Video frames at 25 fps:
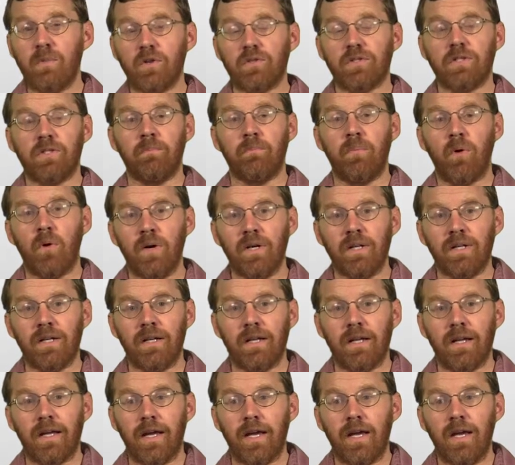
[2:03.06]
most
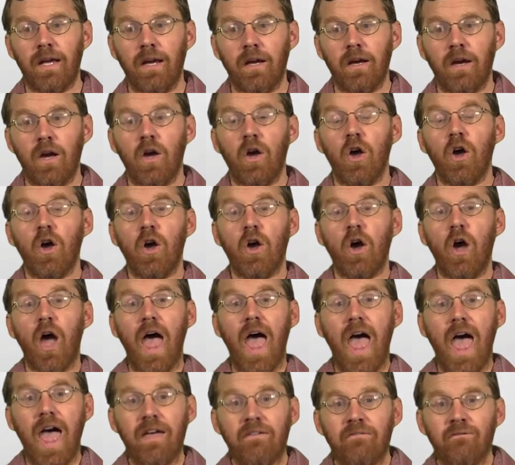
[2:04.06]
importantly,
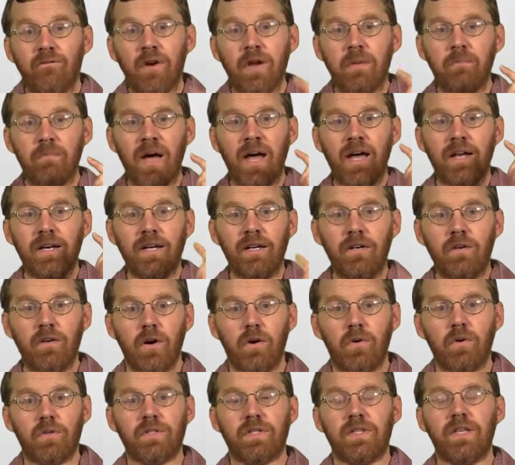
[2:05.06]
everybody
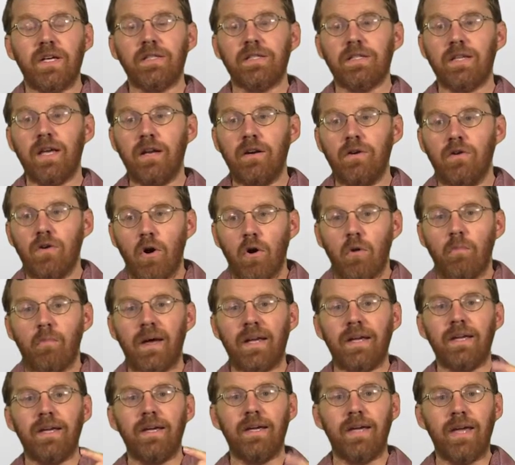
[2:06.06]
knows this and
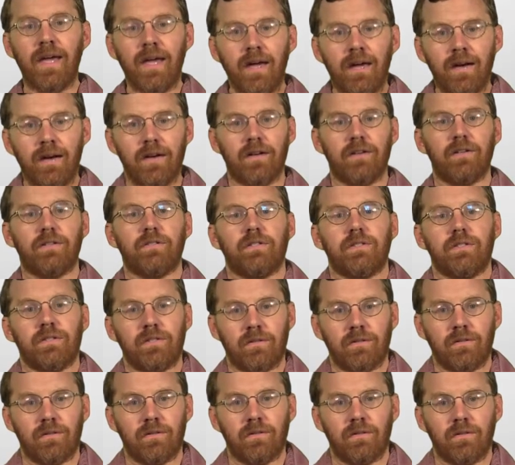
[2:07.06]
nobody cares.
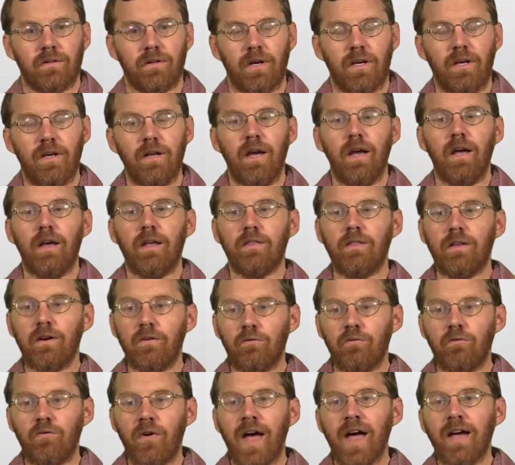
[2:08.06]
Right? The
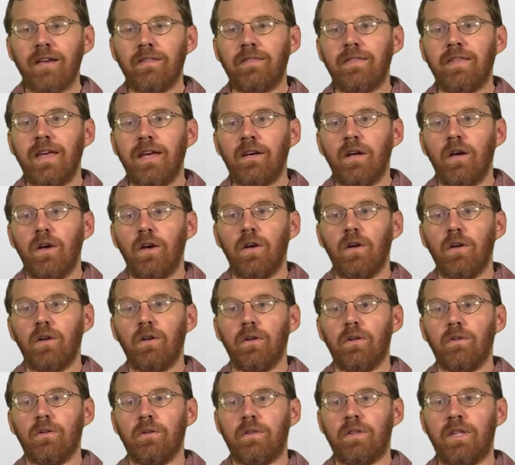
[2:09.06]
fact that
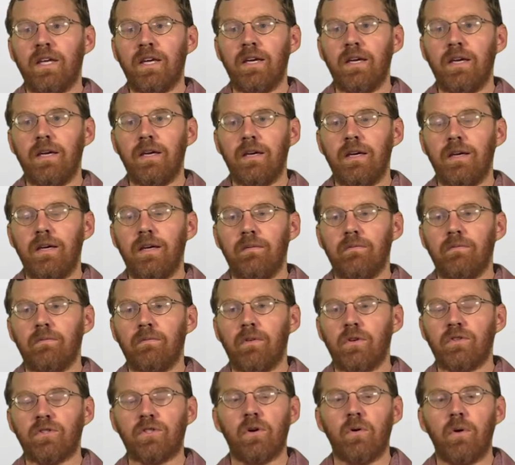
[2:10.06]
the
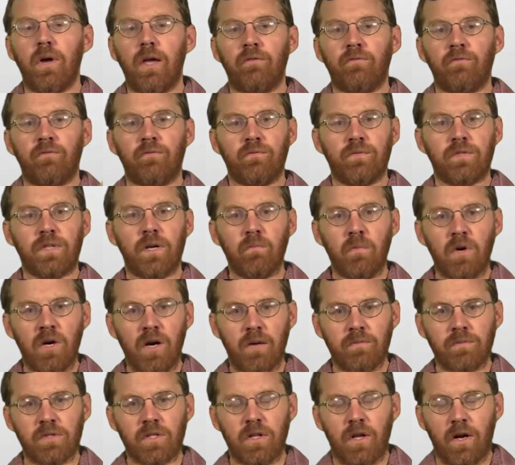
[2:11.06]
so if someone
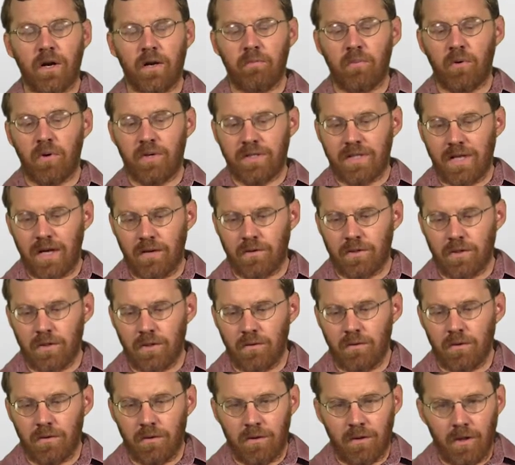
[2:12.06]
comes along and points out to
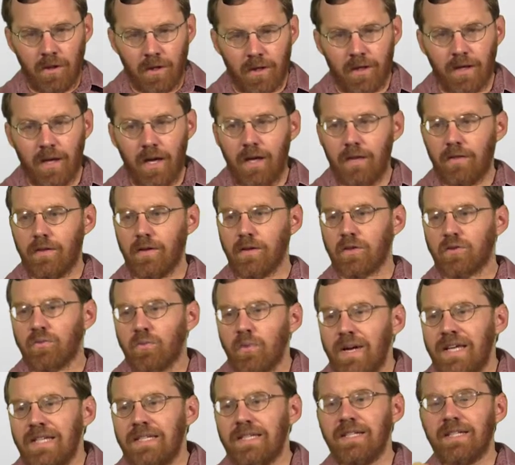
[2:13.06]
you look there's
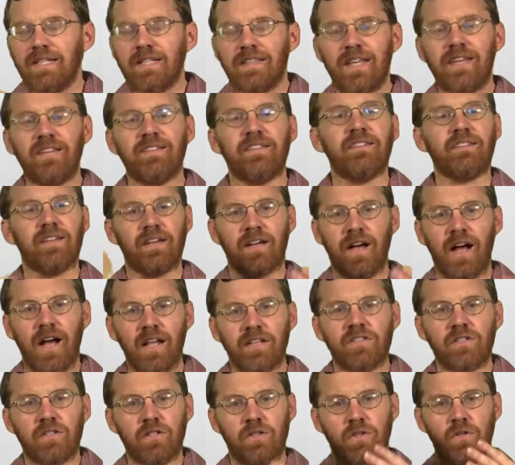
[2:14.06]
reason to think that the
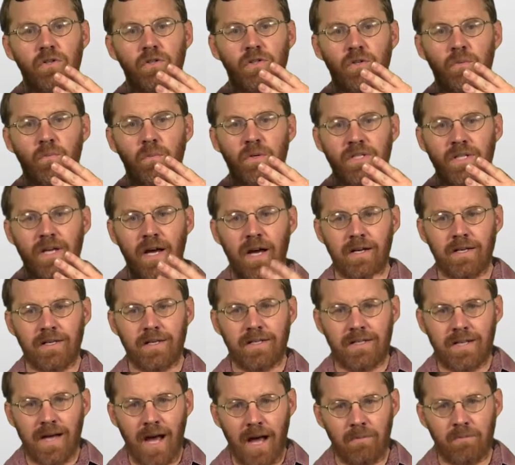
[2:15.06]
constitution was
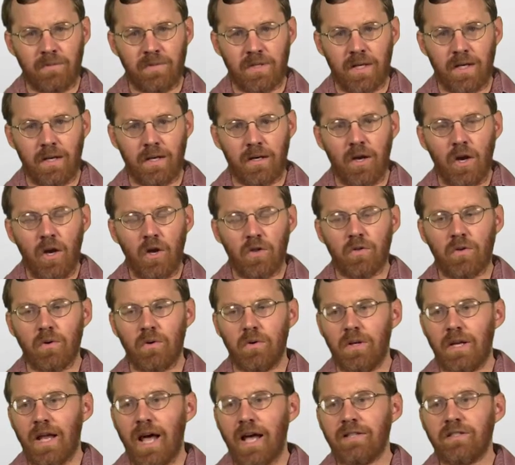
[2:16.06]
adopted
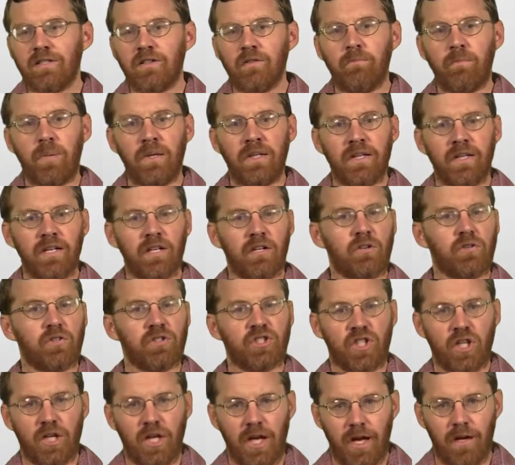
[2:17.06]
through lots of political
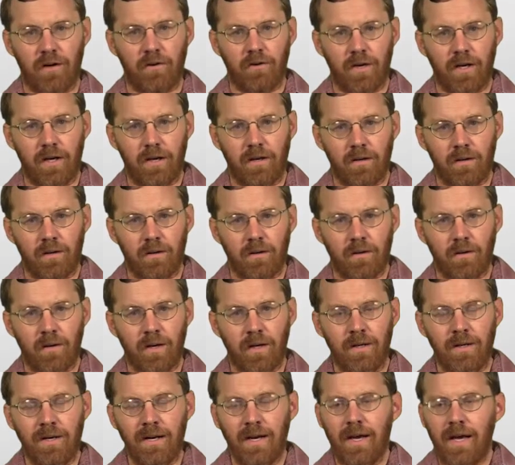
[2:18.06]
chicanery
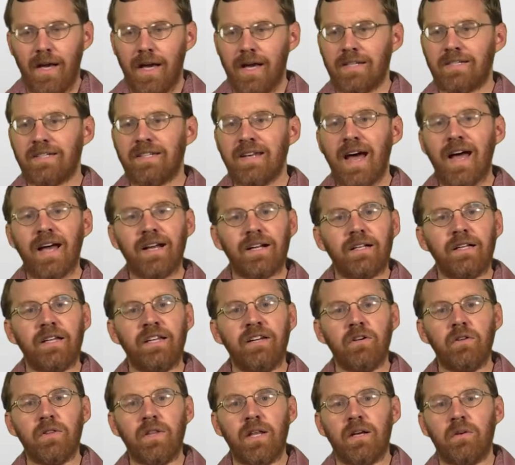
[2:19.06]
right it's not
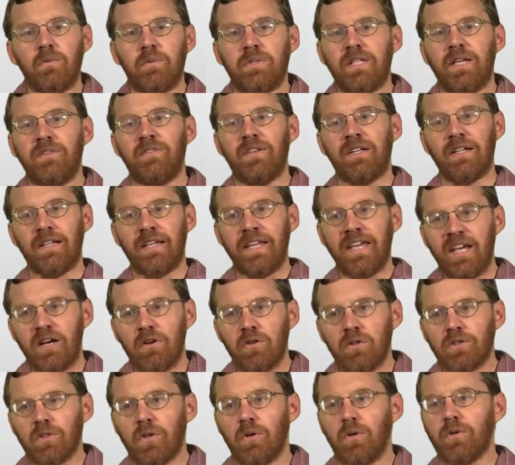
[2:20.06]
clear that it was even
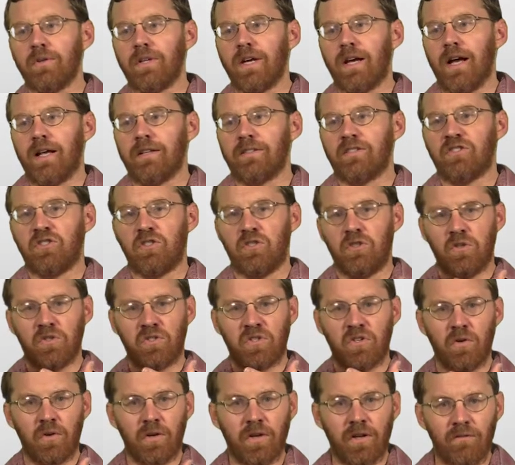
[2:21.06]
legal to hold the
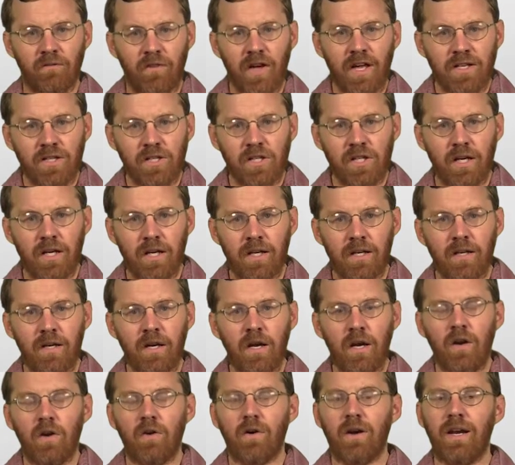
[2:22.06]
constitutional
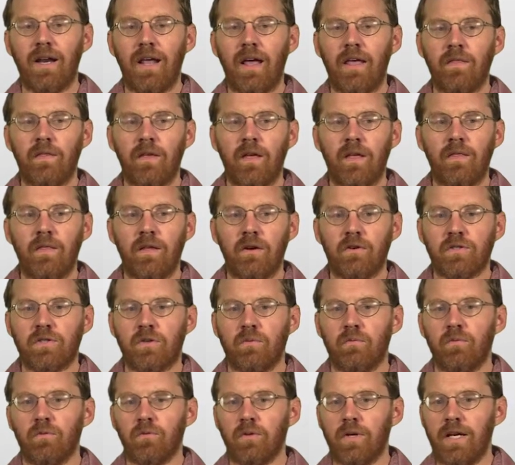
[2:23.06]
convention right and then there's
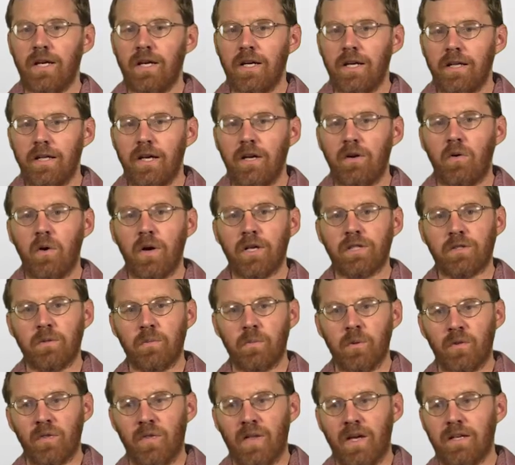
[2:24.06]
some really
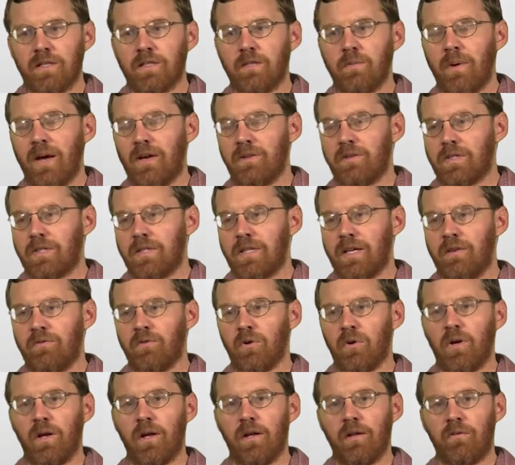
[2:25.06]
questionable things about
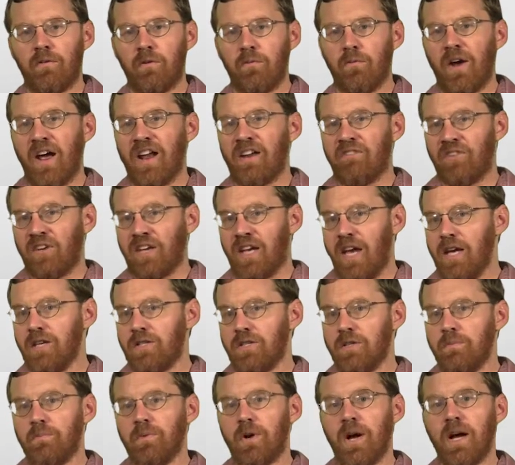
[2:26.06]
several of the
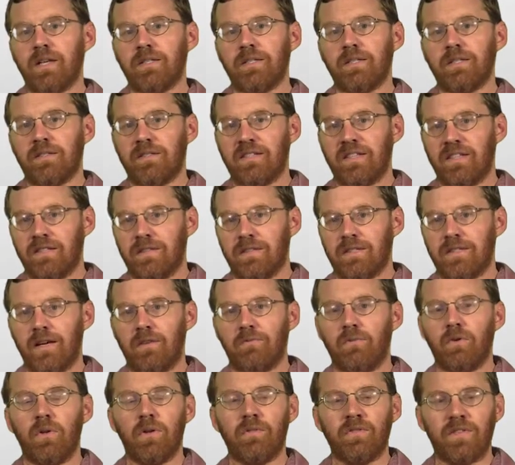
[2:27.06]
ratification process in
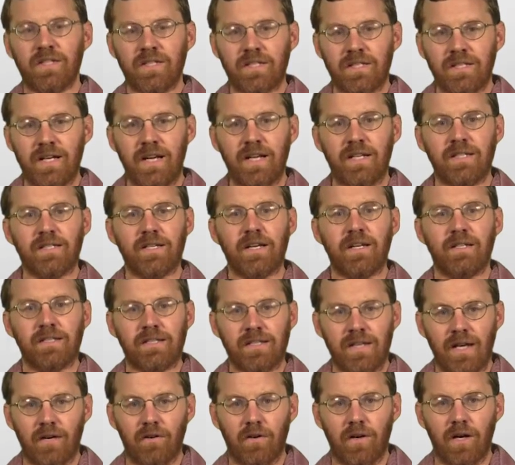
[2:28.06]
several of the states
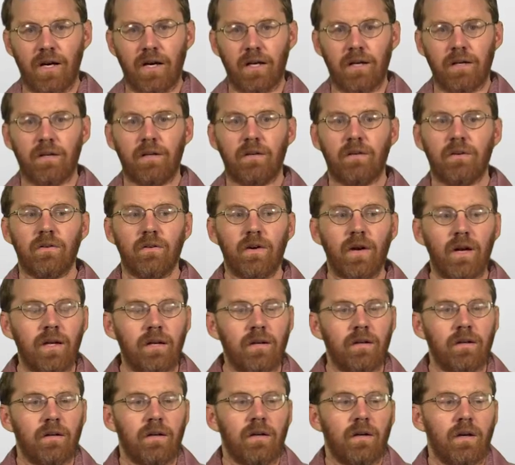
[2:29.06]
etc
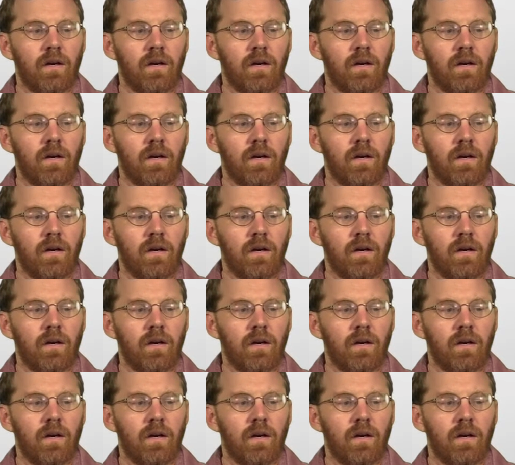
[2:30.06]
right